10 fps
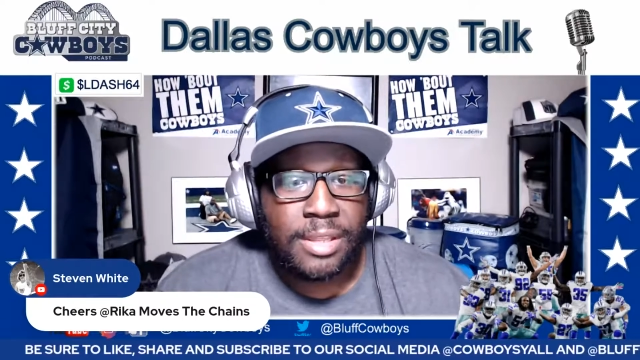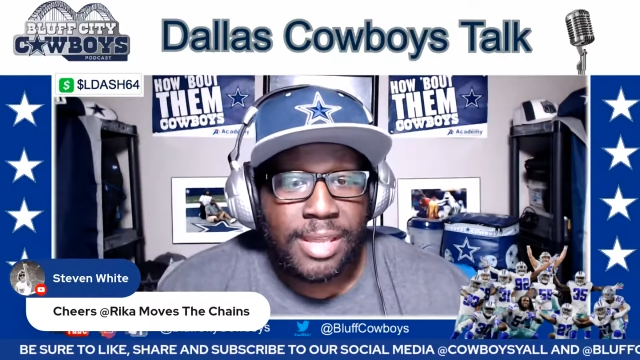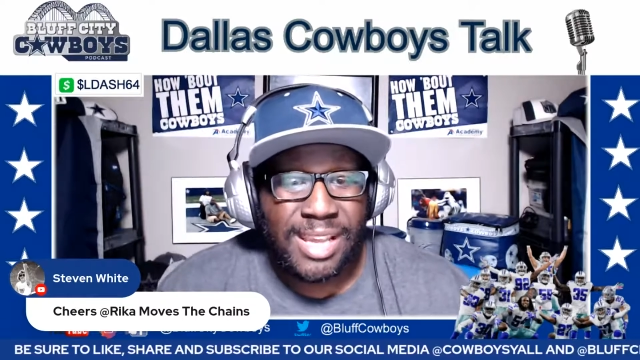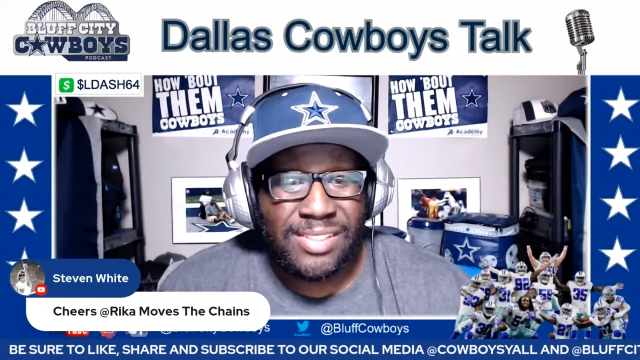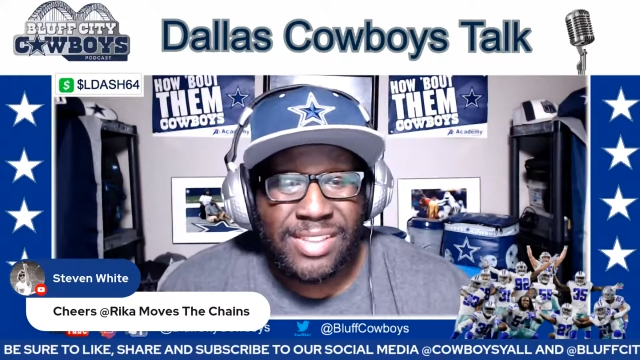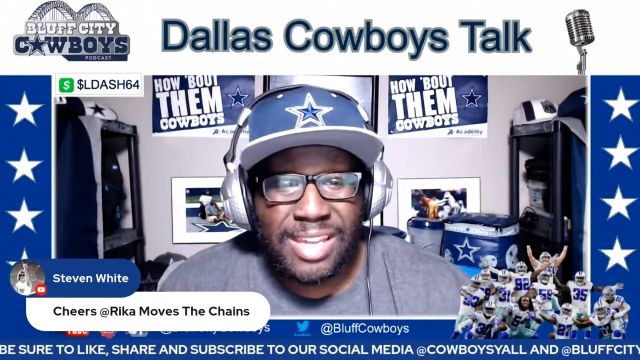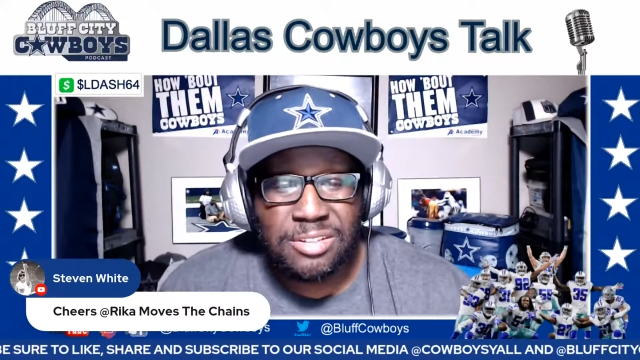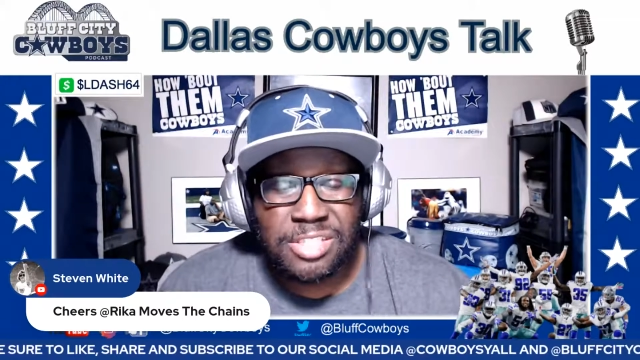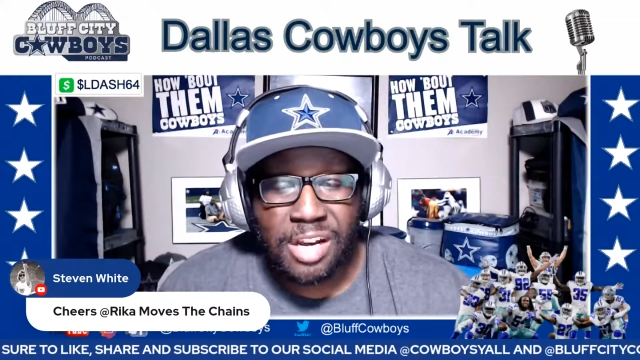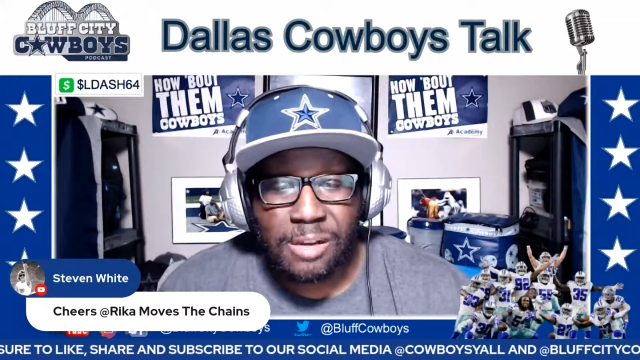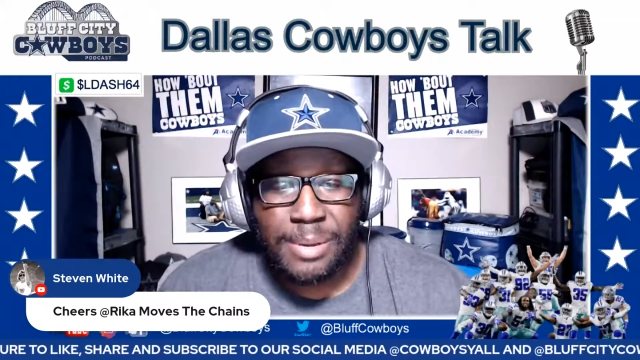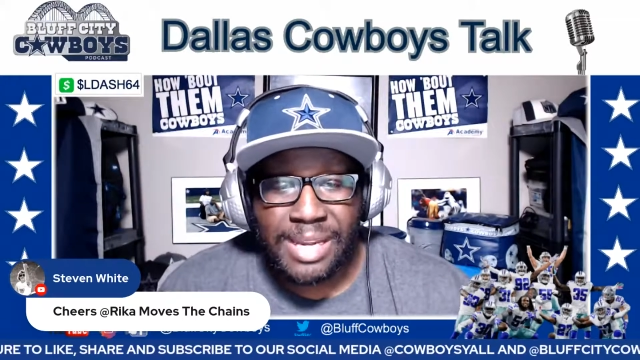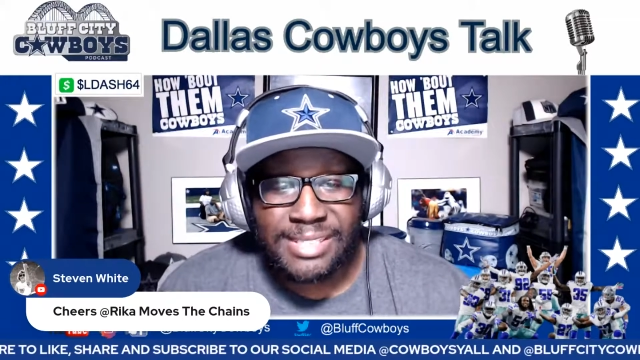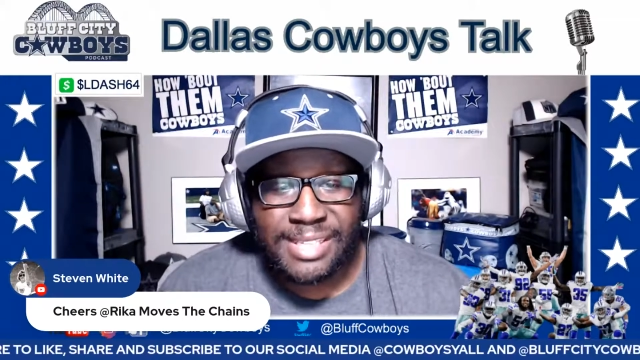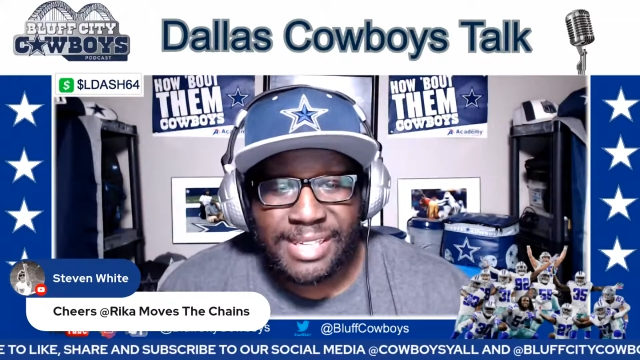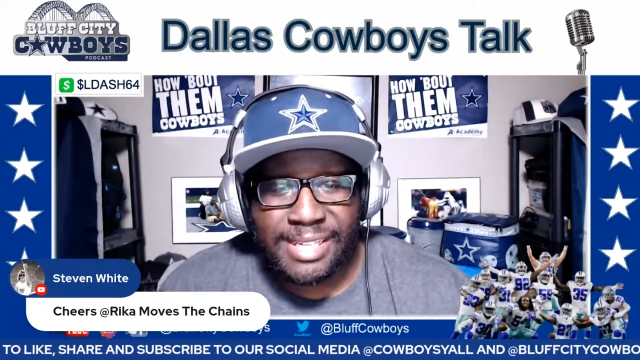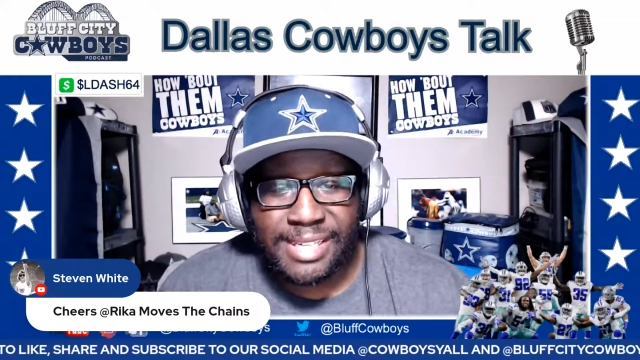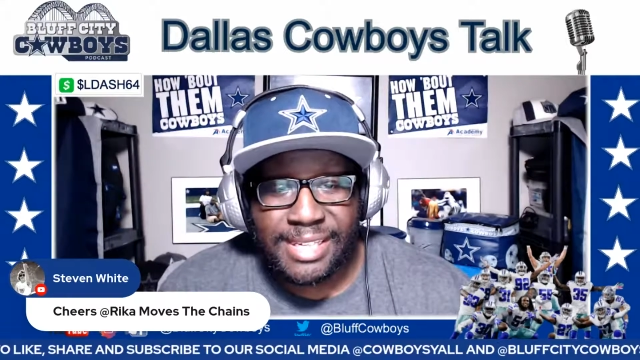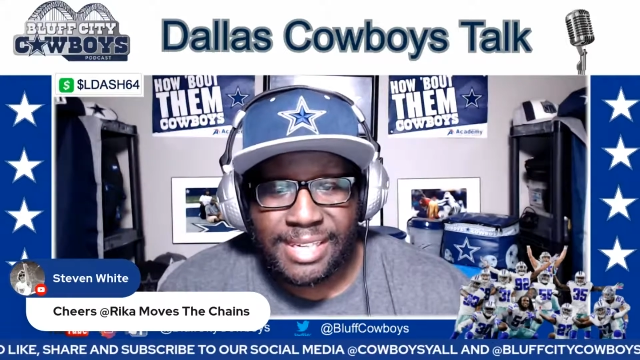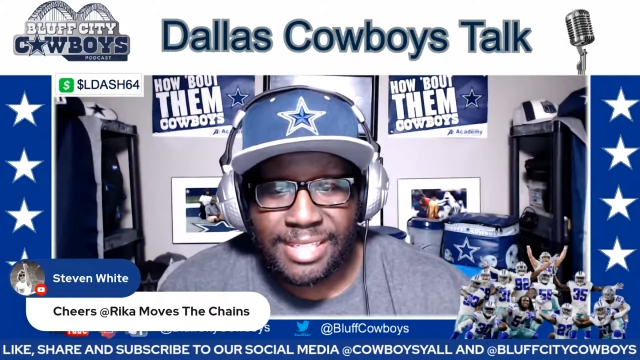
And then you talk about Diggs.